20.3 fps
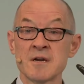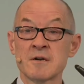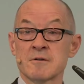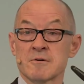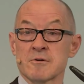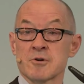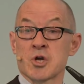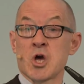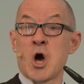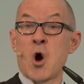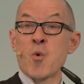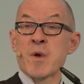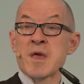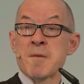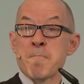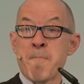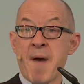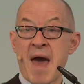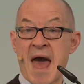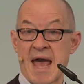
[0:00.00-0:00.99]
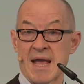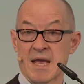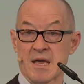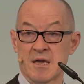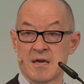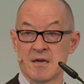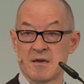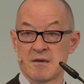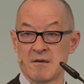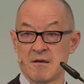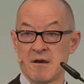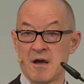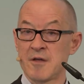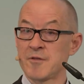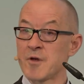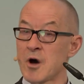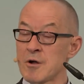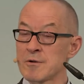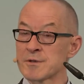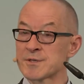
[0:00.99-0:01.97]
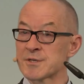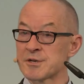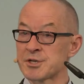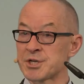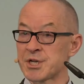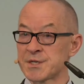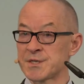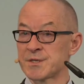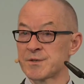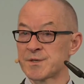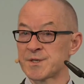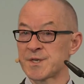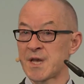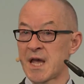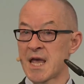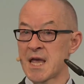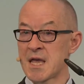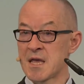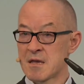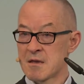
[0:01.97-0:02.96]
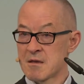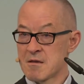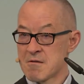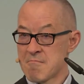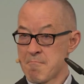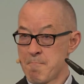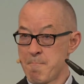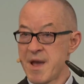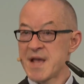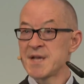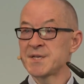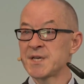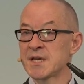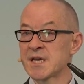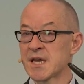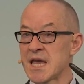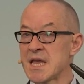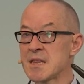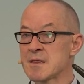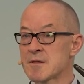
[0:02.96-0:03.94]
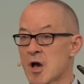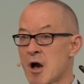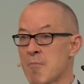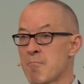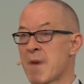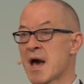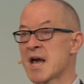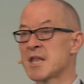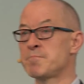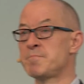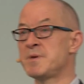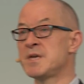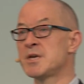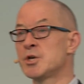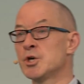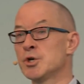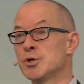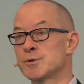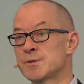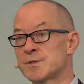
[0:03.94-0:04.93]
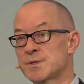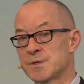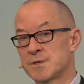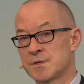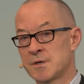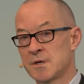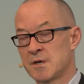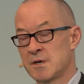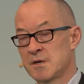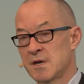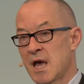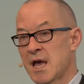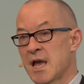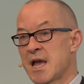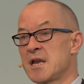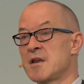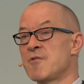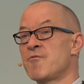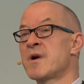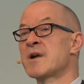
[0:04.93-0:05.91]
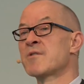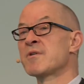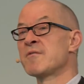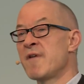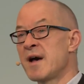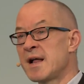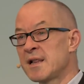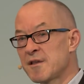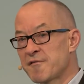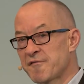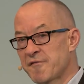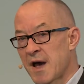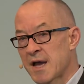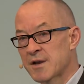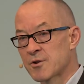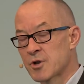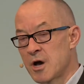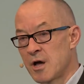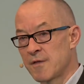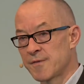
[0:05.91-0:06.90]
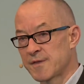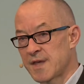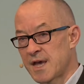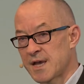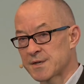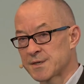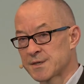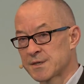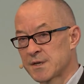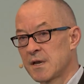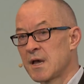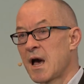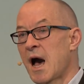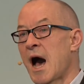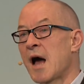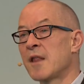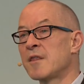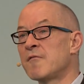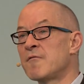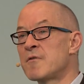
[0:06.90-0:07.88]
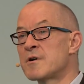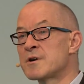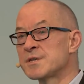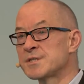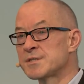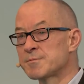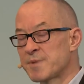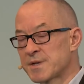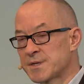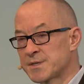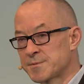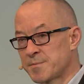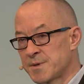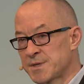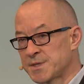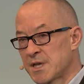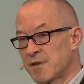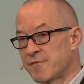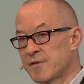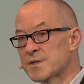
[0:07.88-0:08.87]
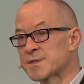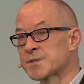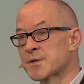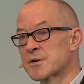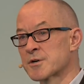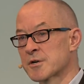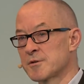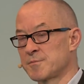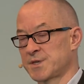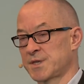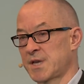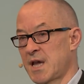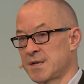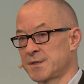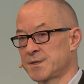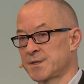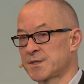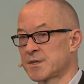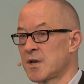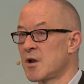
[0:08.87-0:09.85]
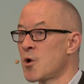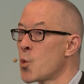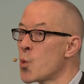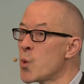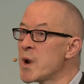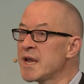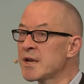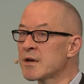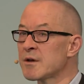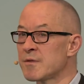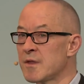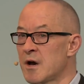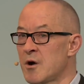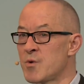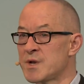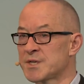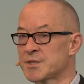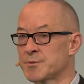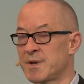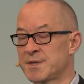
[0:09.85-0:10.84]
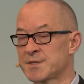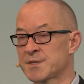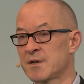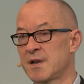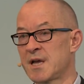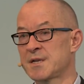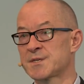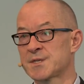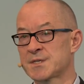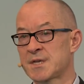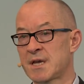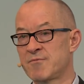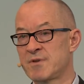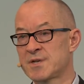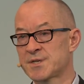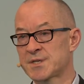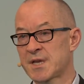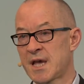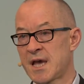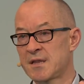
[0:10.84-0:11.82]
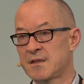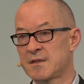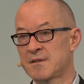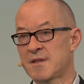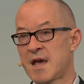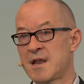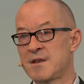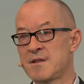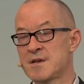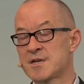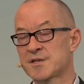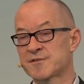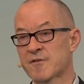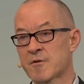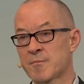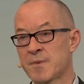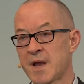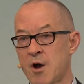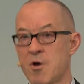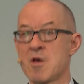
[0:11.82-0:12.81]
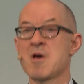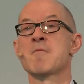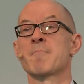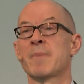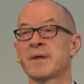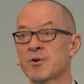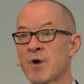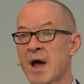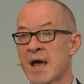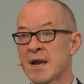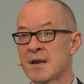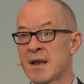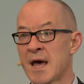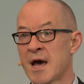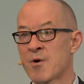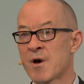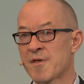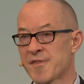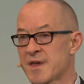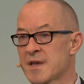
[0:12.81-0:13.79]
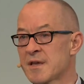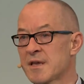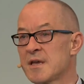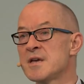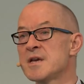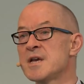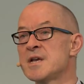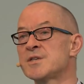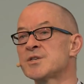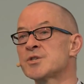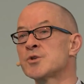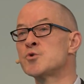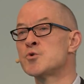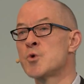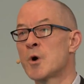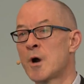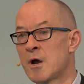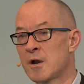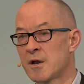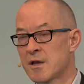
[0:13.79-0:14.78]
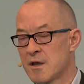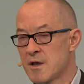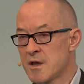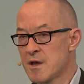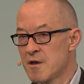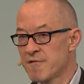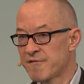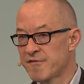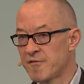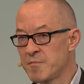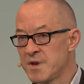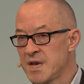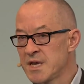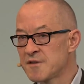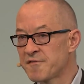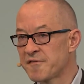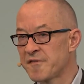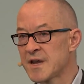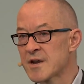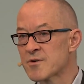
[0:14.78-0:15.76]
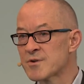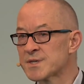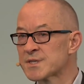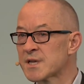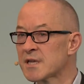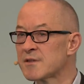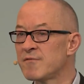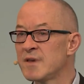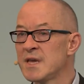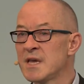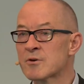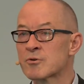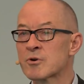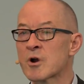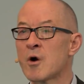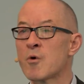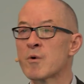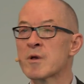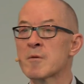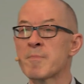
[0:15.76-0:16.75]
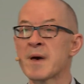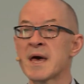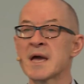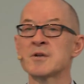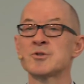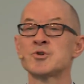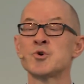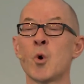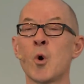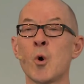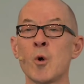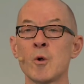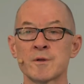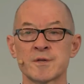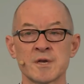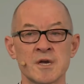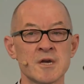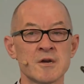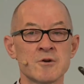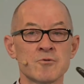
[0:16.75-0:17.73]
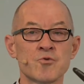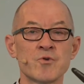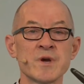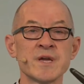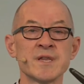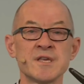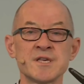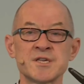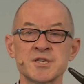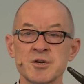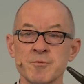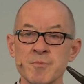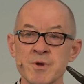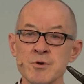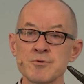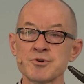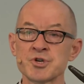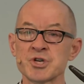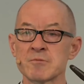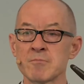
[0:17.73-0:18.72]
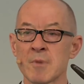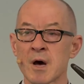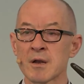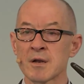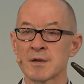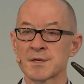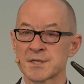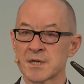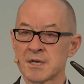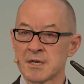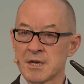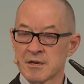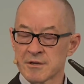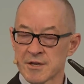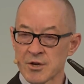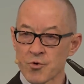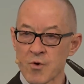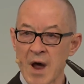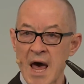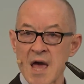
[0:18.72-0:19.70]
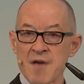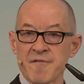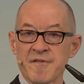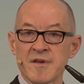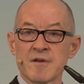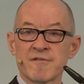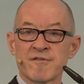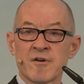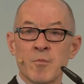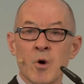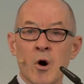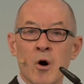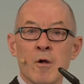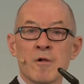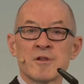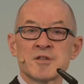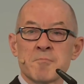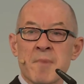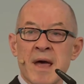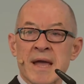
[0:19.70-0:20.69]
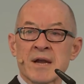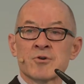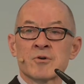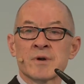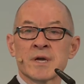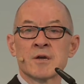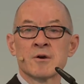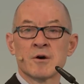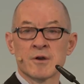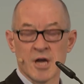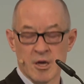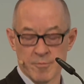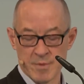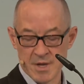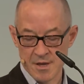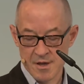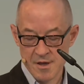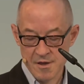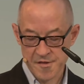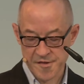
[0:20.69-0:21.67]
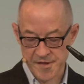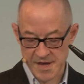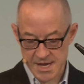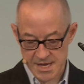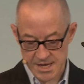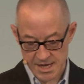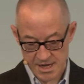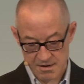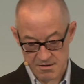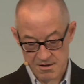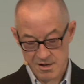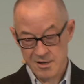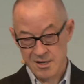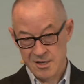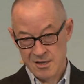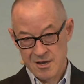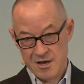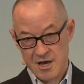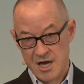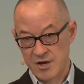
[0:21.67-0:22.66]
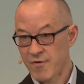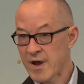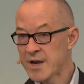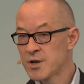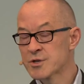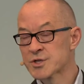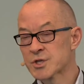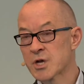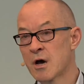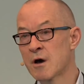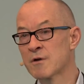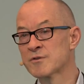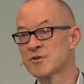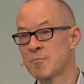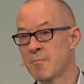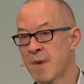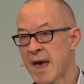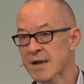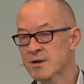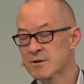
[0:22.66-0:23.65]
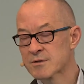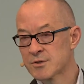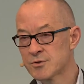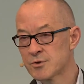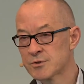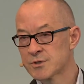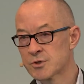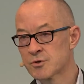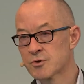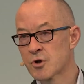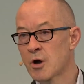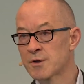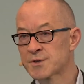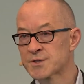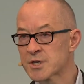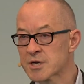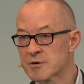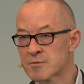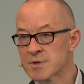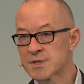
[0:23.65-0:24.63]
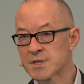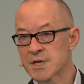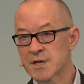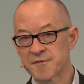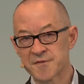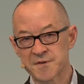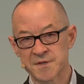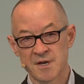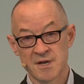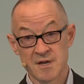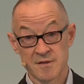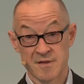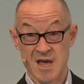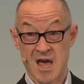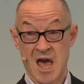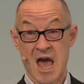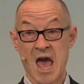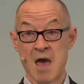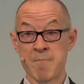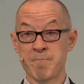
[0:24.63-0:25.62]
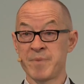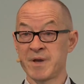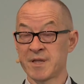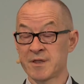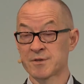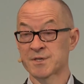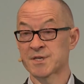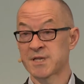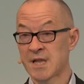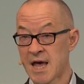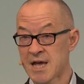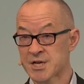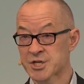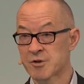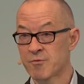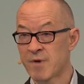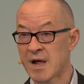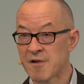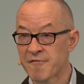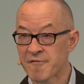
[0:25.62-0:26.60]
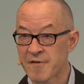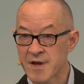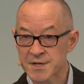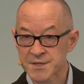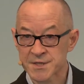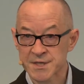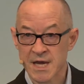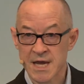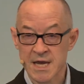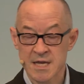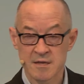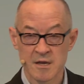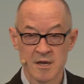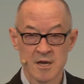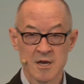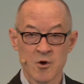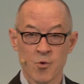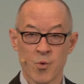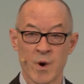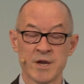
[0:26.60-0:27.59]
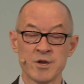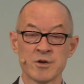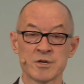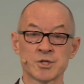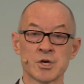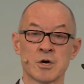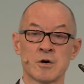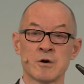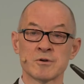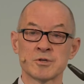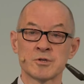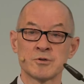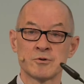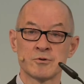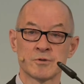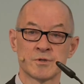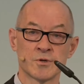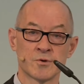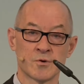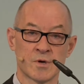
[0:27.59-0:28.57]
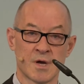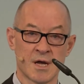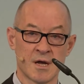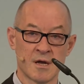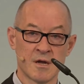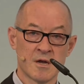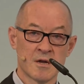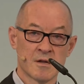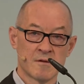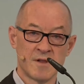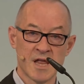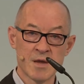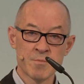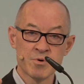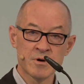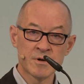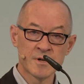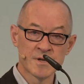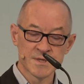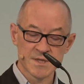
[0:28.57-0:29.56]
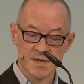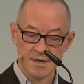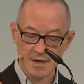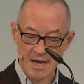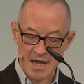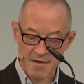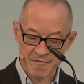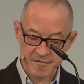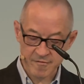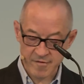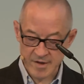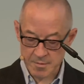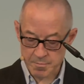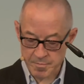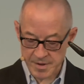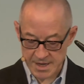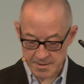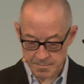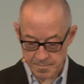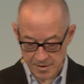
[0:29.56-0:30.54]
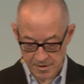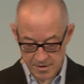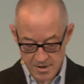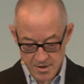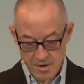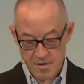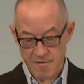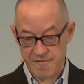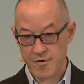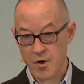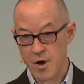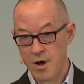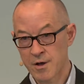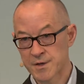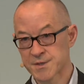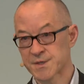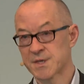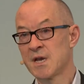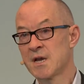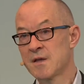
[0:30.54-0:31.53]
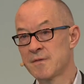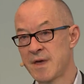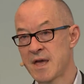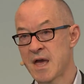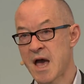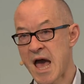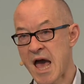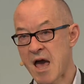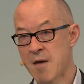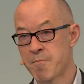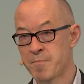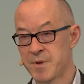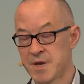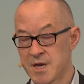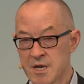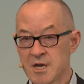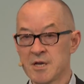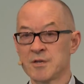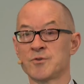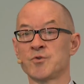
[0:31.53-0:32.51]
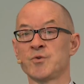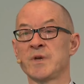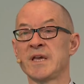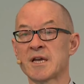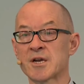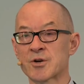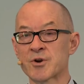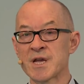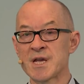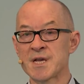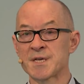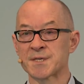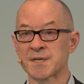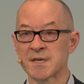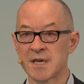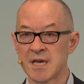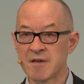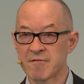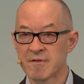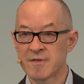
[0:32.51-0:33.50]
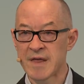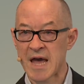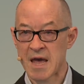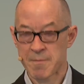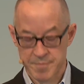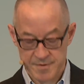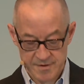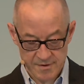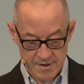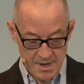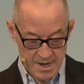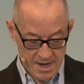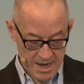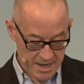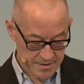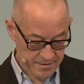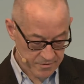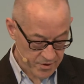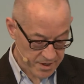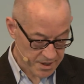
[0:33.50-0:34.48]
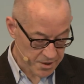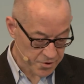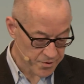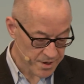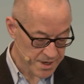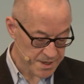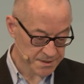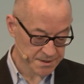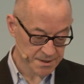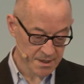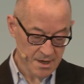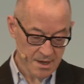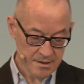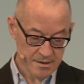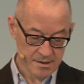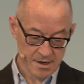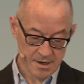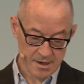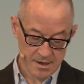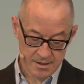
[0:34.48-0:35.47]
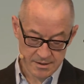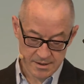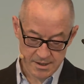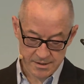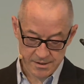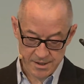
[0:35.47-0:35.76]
are going back, and also just to say, basic income might be good in a very well-defined context under very specific circumstances. We don't know where Switzerland will stand 10 years from now, but right now I think it's too early. For me, the fear is that we are going back to old redistribution models deriving from old macroeconomic thinking. And when you talk to conservatives, they are happy to slash the welfare state. When you talk to liberals and left-wing people, of course, they are happy to increase even debt and to increase the